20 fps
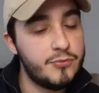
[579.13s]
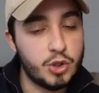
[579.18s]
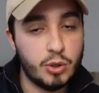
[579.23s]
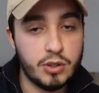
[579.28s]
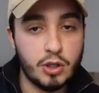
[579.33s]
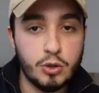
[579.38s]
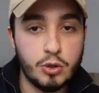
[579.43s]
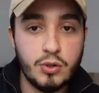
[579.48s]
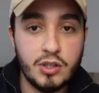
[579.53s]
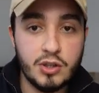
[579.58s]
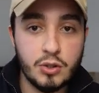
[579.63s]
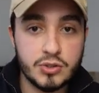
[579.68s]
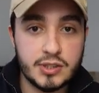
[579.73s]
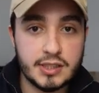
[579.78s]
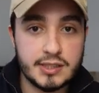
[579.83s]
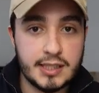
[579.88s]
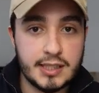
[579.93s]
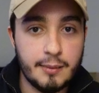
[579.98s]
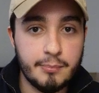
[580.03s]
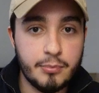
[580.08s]
So including those
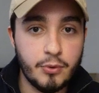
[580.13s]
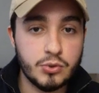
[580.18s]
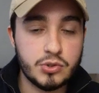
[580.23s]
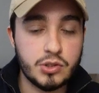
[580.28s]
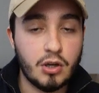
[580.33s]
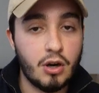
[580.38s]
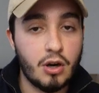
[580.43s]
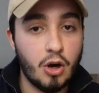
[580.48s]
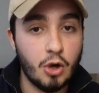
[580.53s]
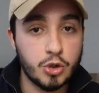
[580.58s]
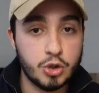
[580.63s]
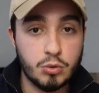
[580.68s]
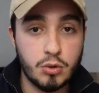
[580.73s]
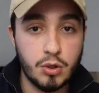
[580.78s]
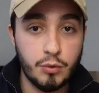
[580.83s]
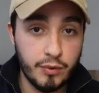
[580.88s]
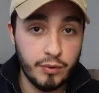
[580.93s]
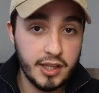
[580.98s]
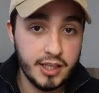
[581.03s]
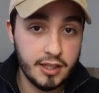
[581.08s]
examples are also
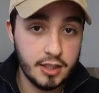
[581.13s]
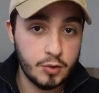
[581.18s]
a really